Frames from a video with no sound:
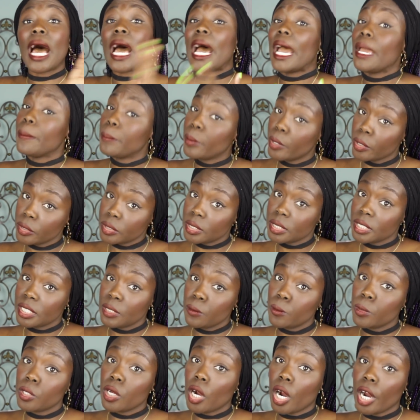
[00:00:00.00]
I
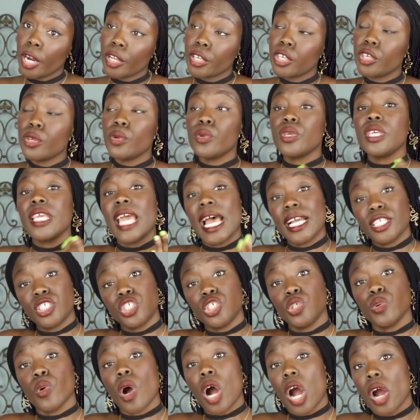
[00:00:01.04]
personally would argue,
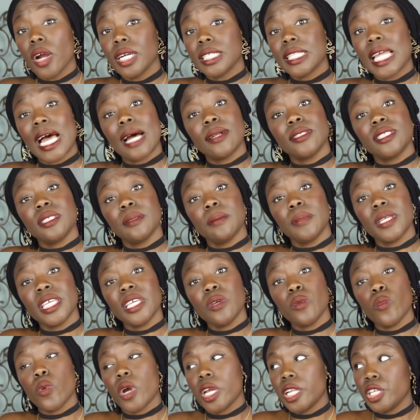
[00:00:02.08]
yes, you are allowed to
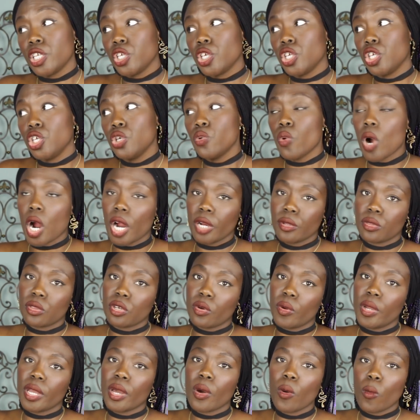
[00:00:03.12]
be when you aren't
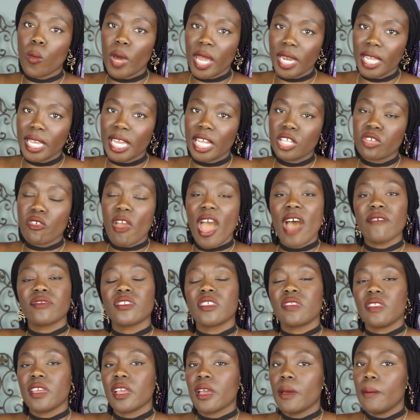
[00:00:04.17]
throwing a wedding and you have
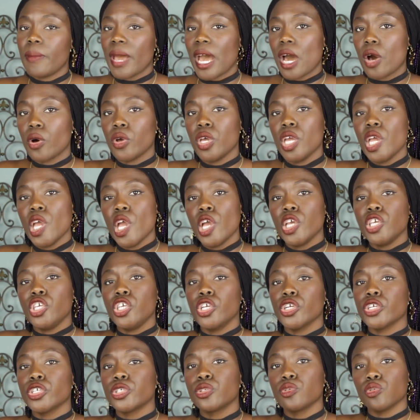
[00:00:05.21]
to think about
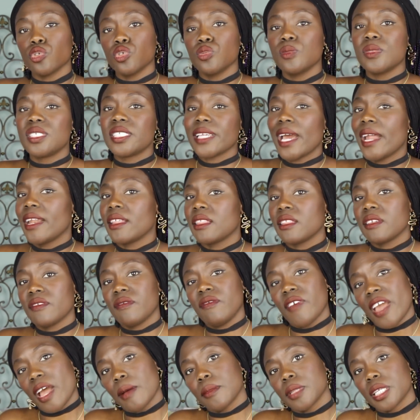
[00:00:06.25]
your groom's side of the
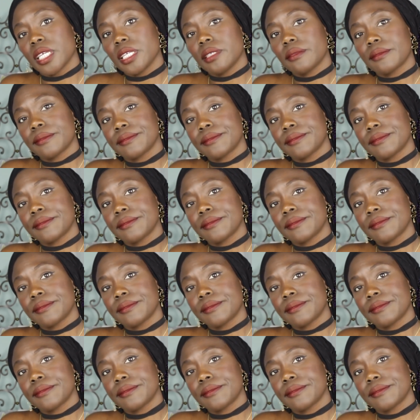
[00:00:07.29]
family.